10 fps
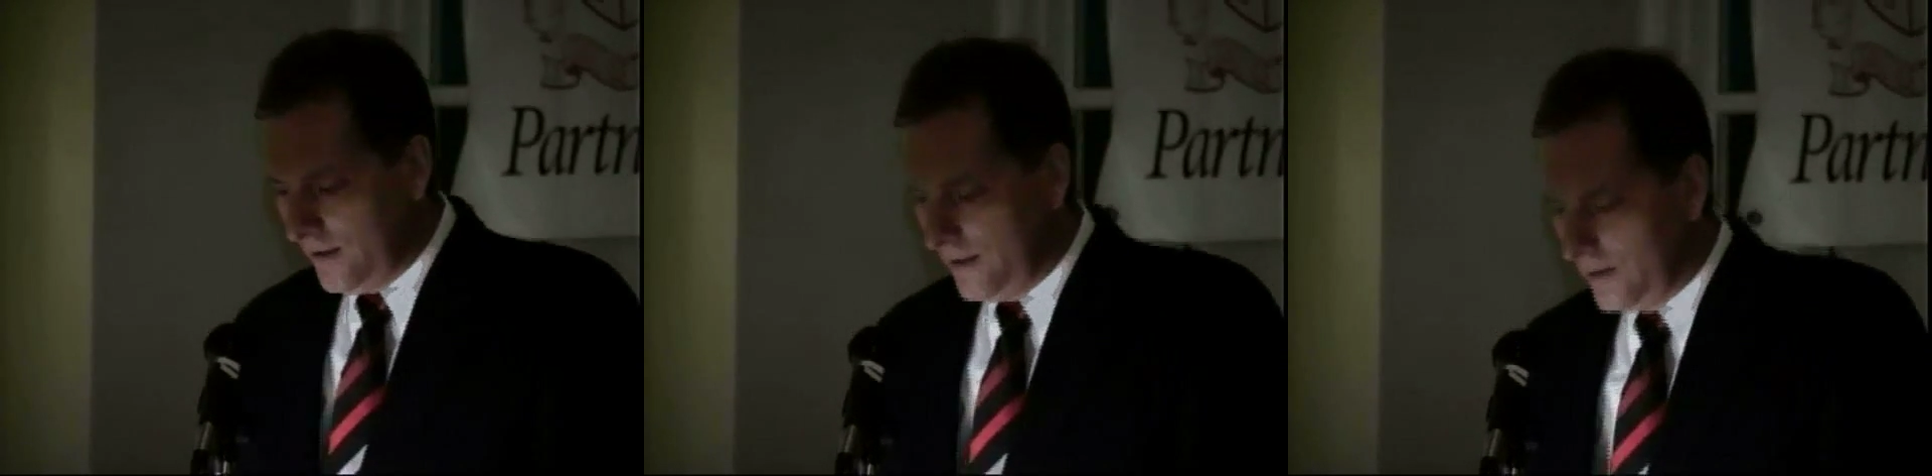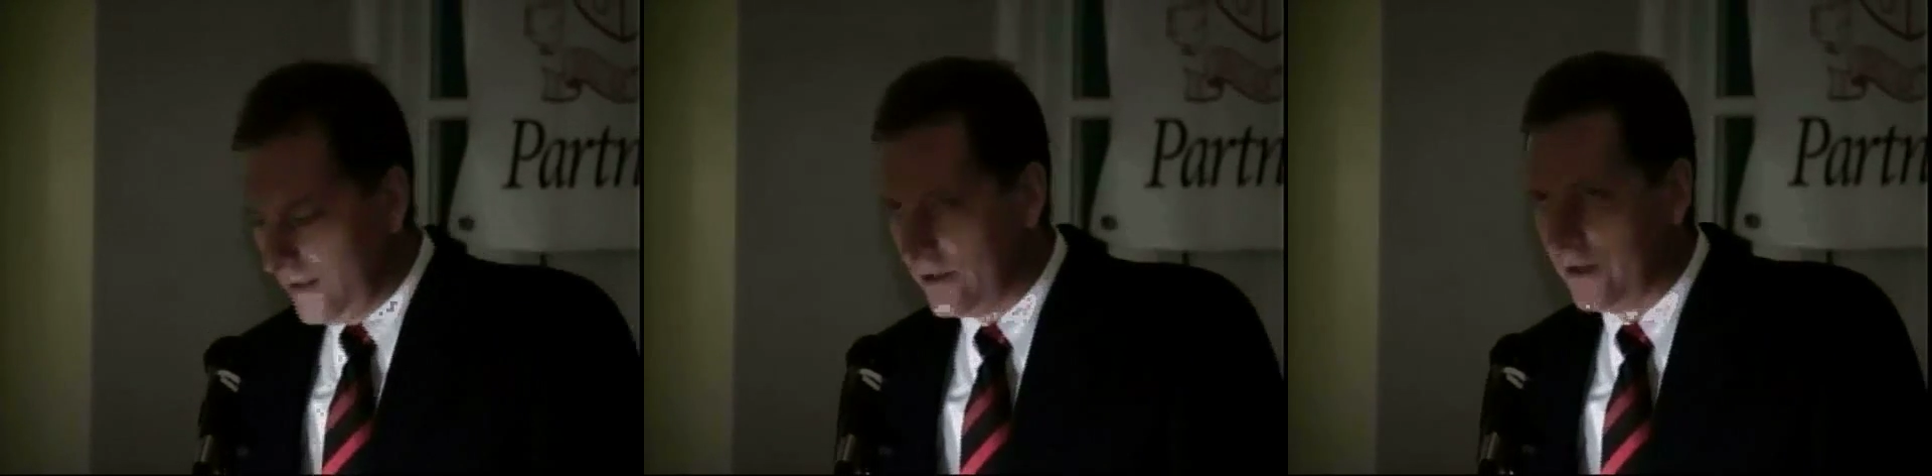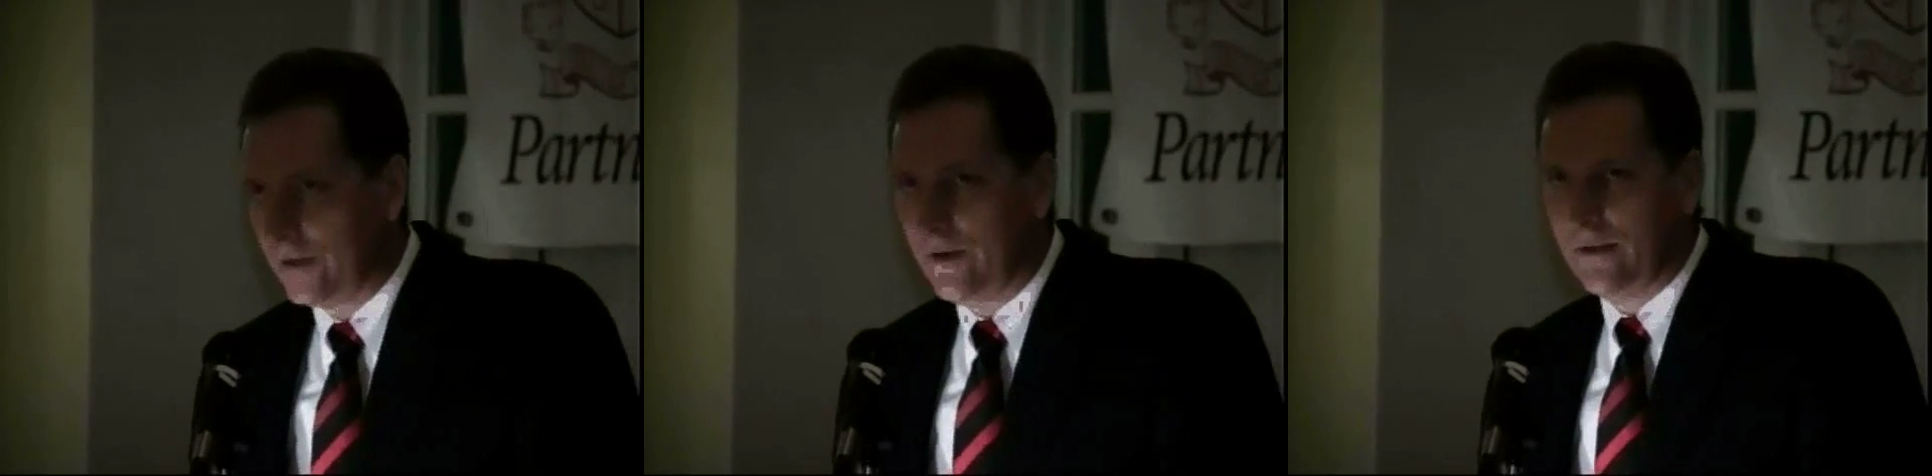I'd like to
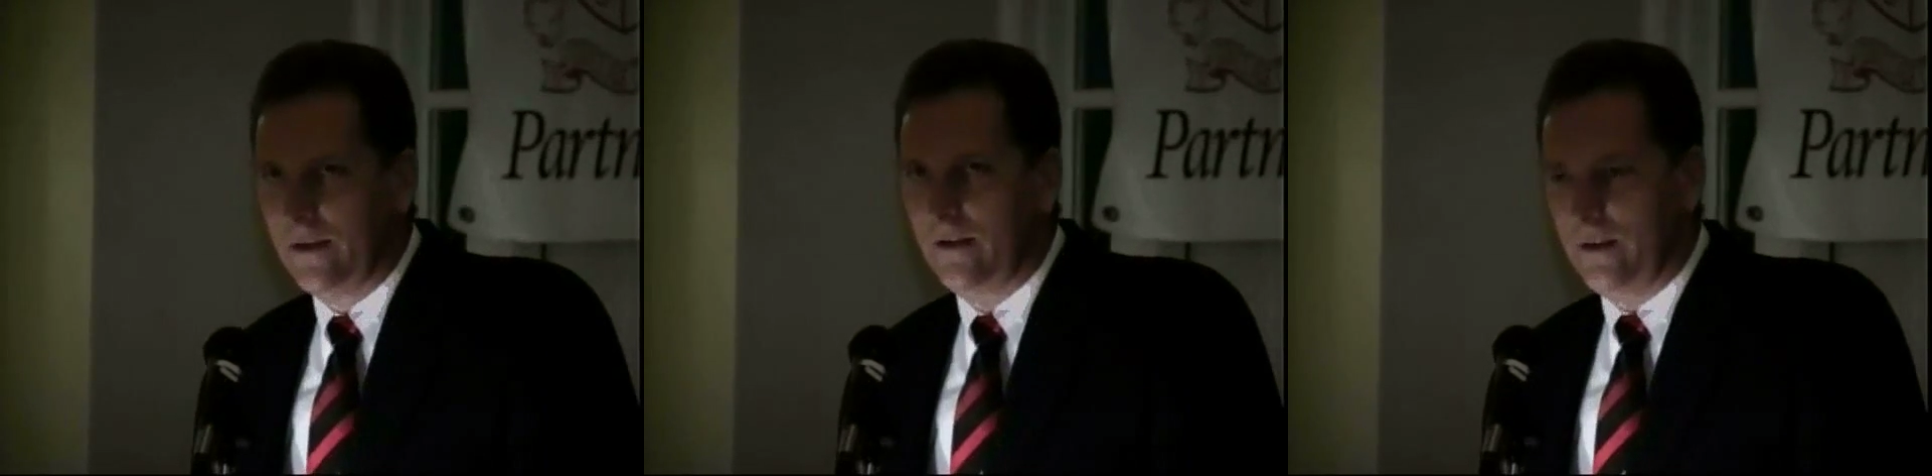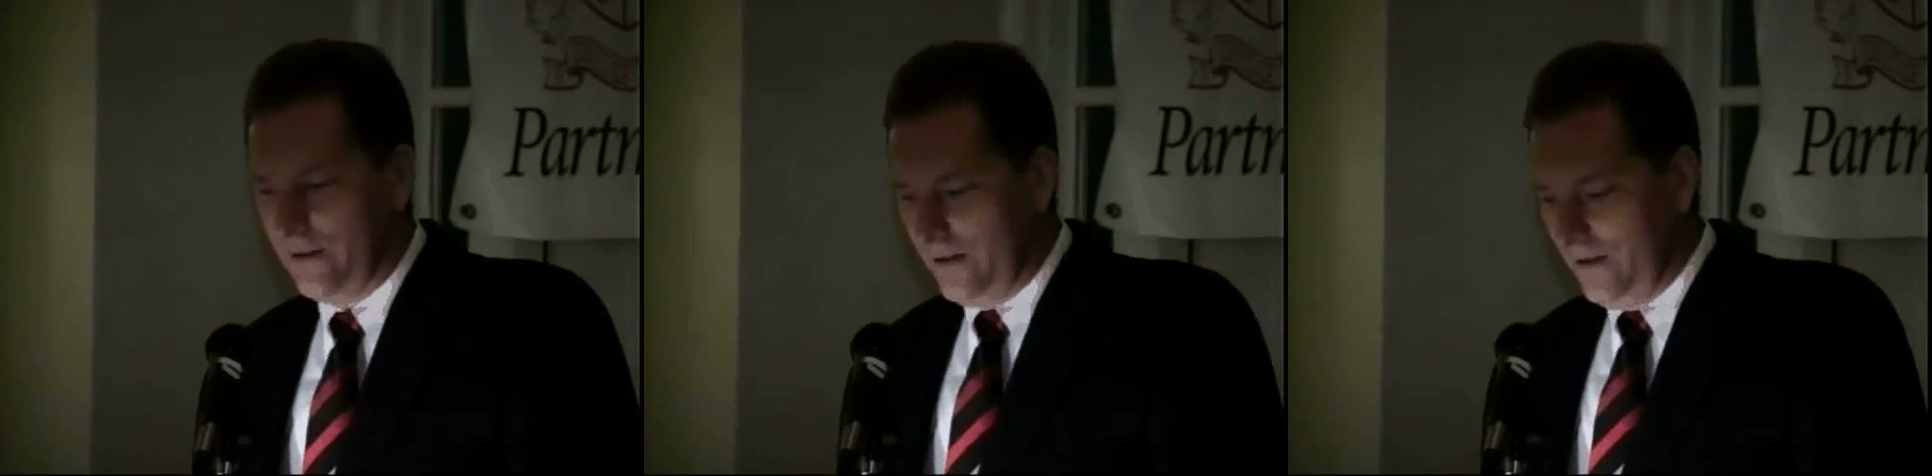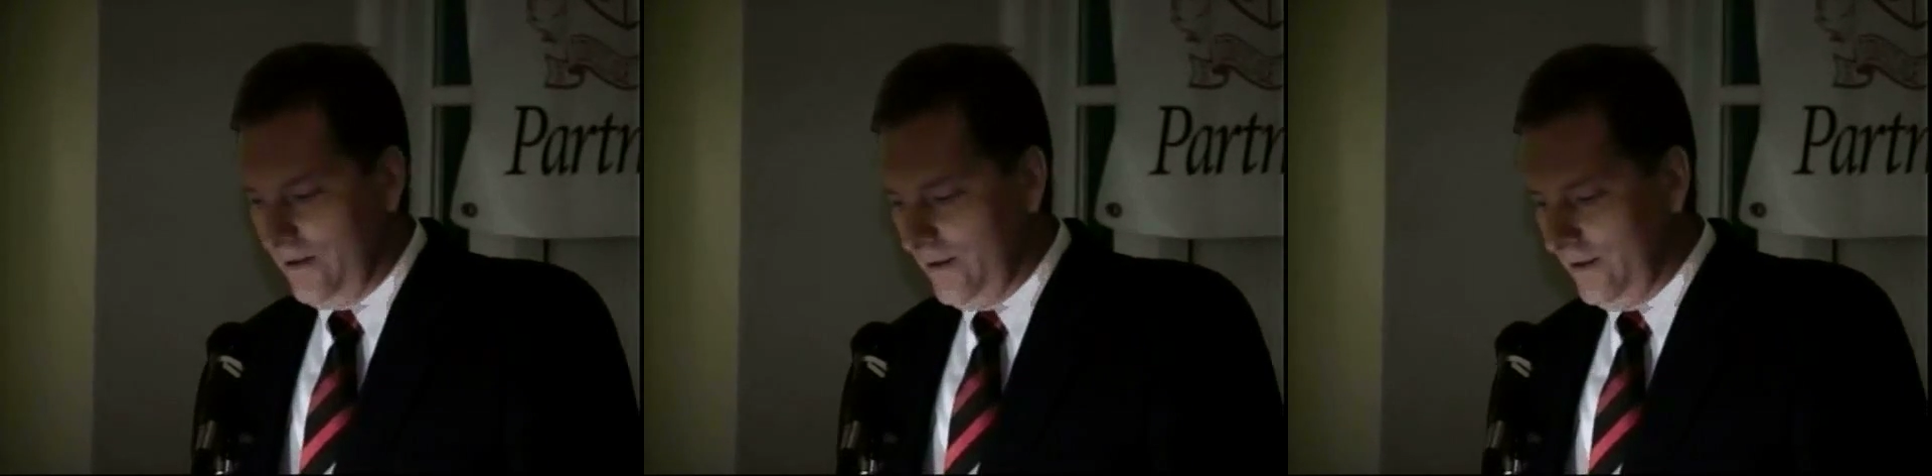congratulate all of the
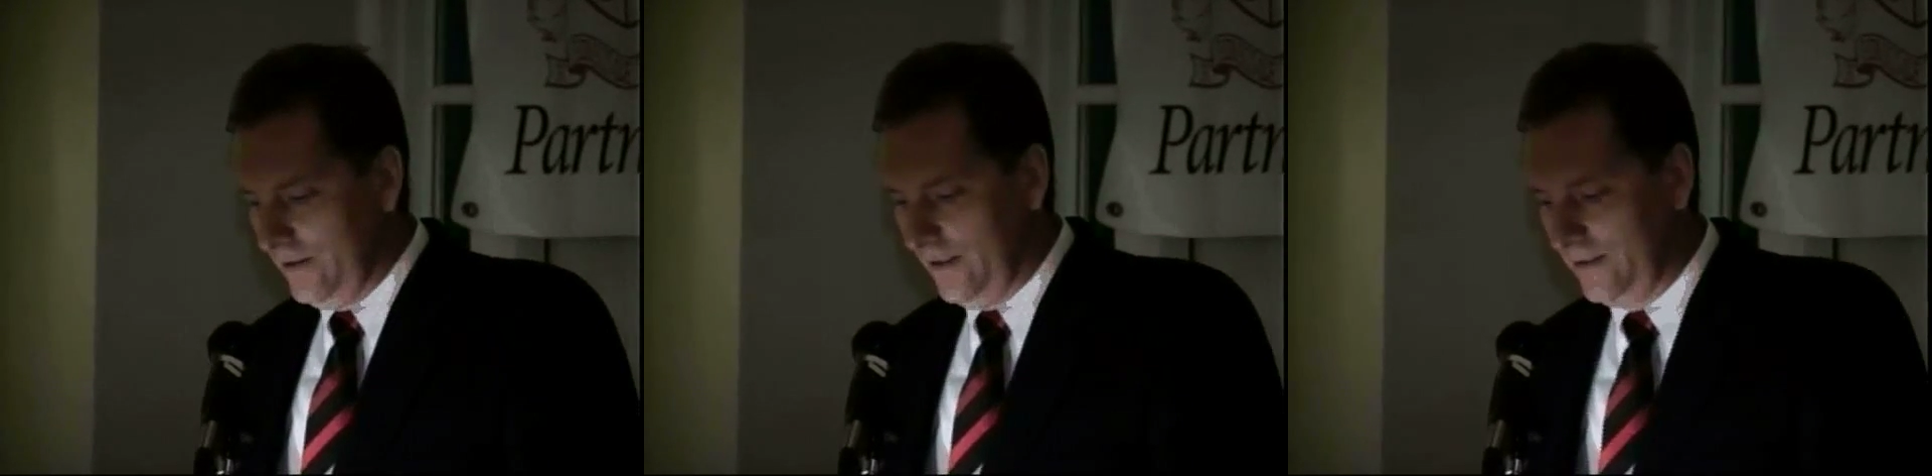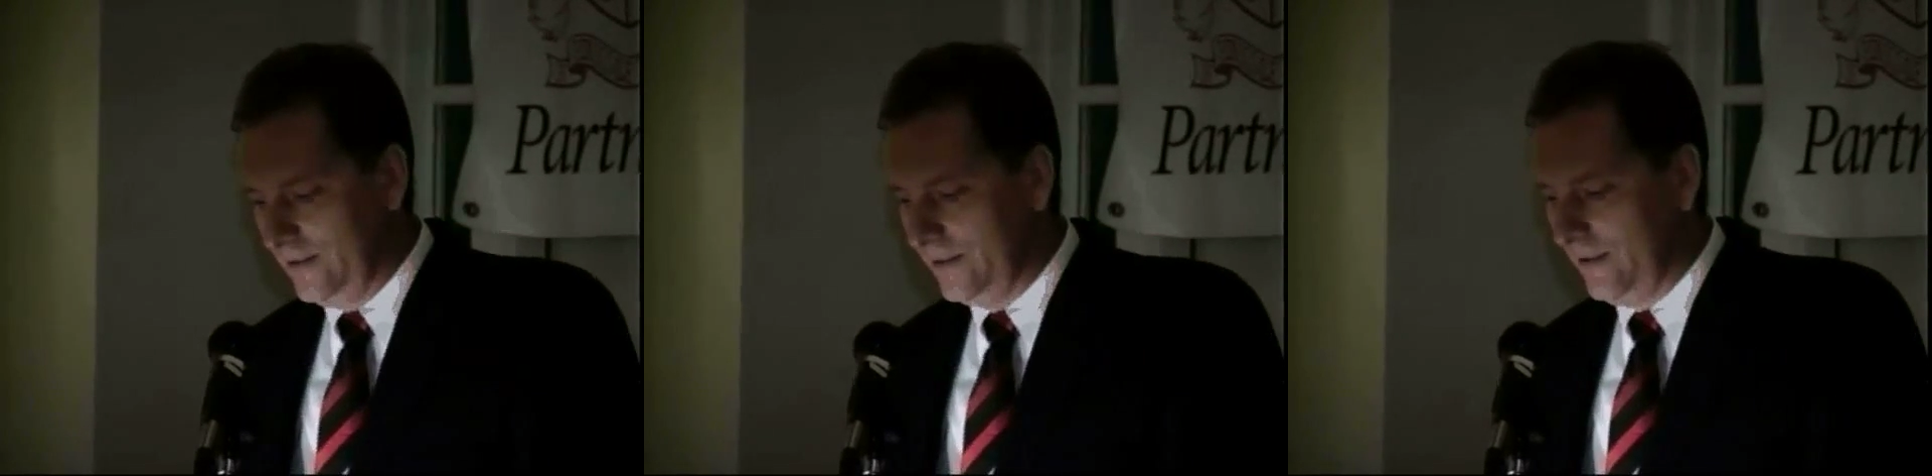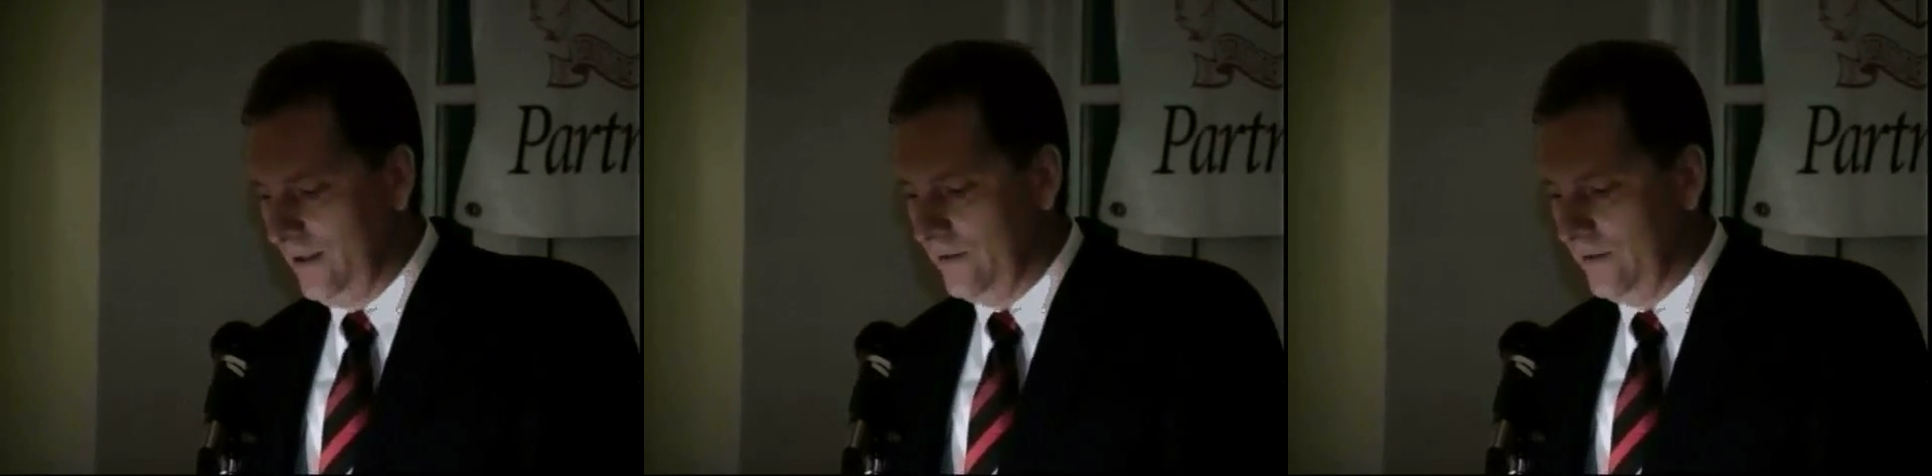inductees tonight.